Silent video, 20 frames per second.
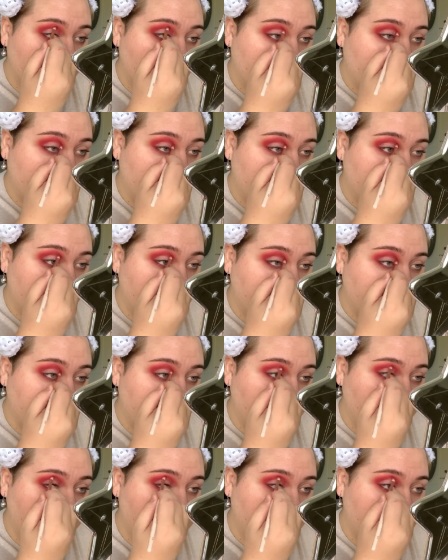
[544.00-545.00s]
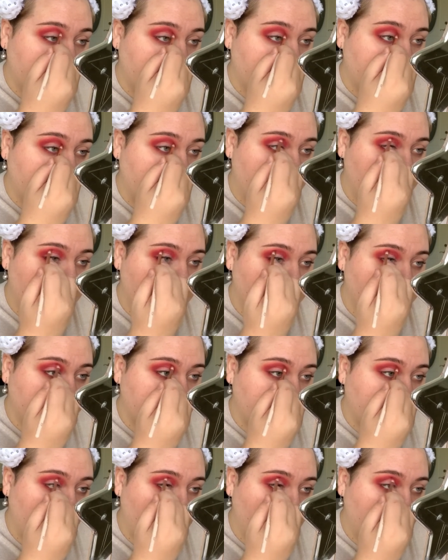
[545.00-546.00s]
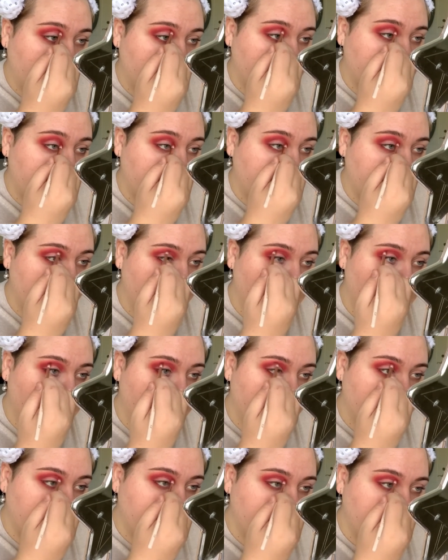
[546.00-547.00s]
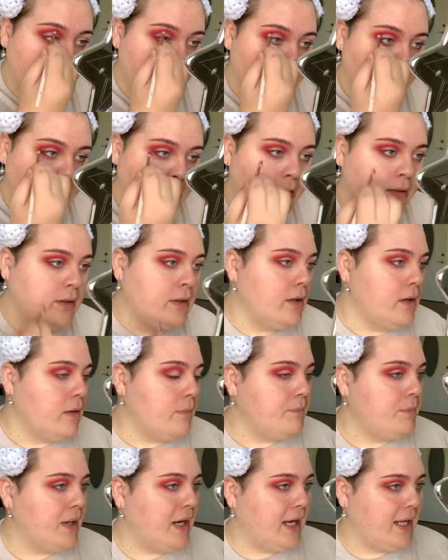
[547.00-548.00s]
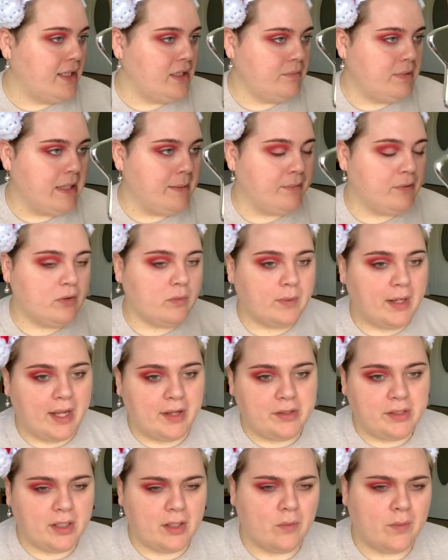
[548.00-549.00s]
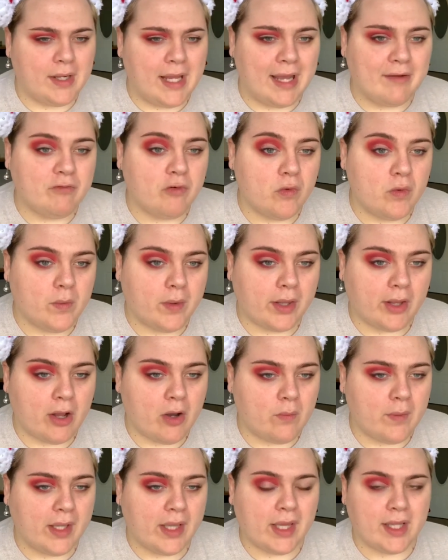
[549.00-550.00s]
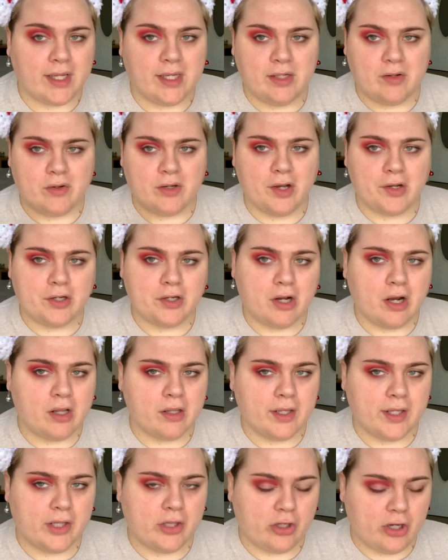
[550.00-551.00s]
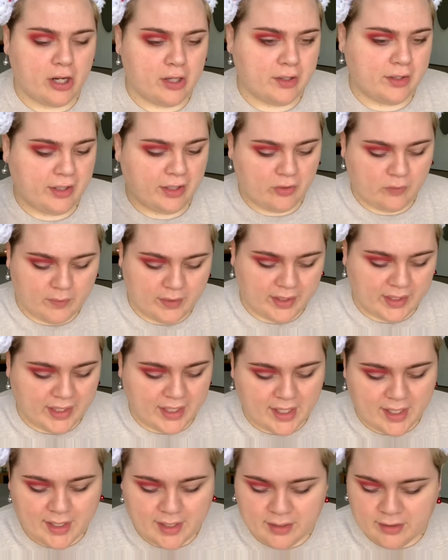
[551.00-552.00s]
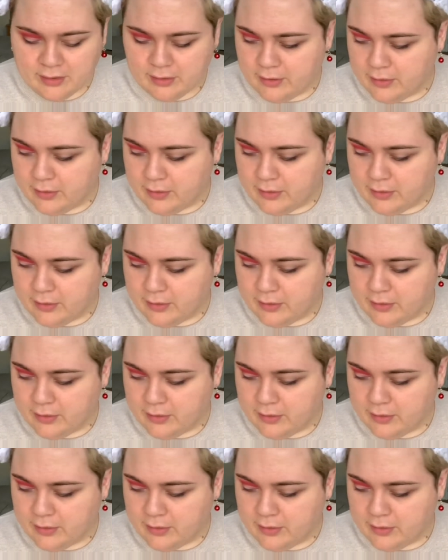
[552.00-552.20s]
what, you know, you're kind of told to do by the people around you, and everyone was always like, you know, go to college, college is where it's at,